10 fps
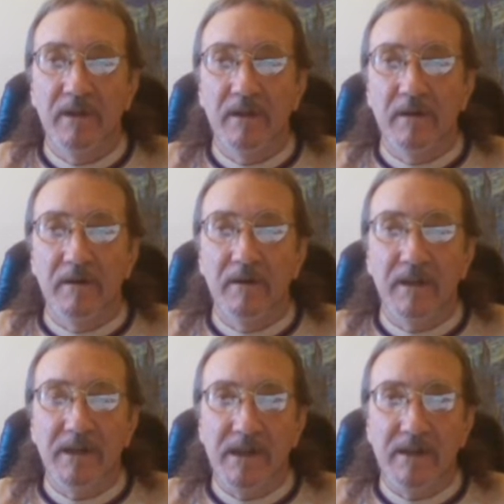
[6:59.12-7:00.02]
All
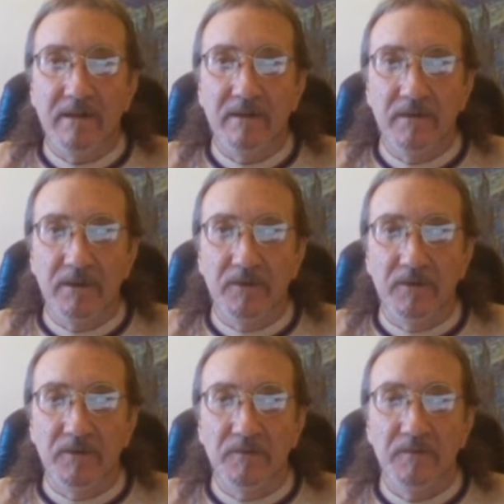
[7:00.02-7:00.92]
I needed to
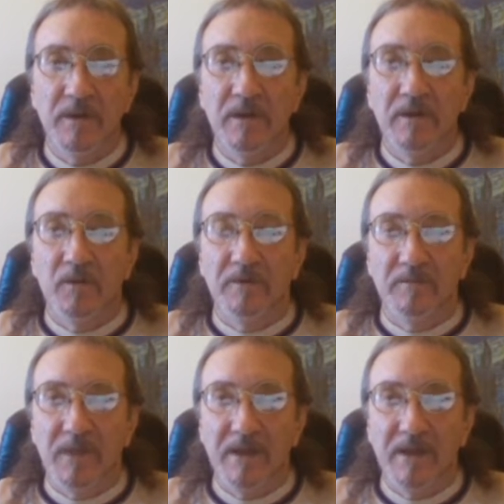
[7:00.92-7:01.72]
do was make